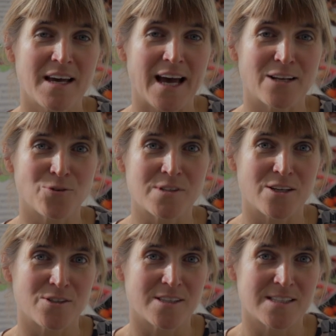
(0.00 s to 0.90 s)
and
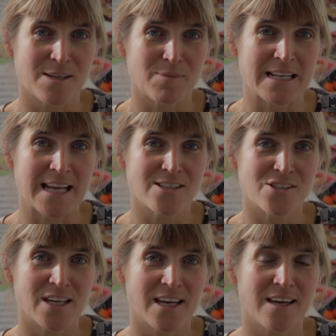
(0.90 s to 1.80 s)
also to the summit
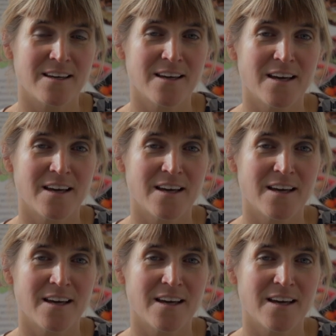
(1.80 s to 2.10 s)
next year.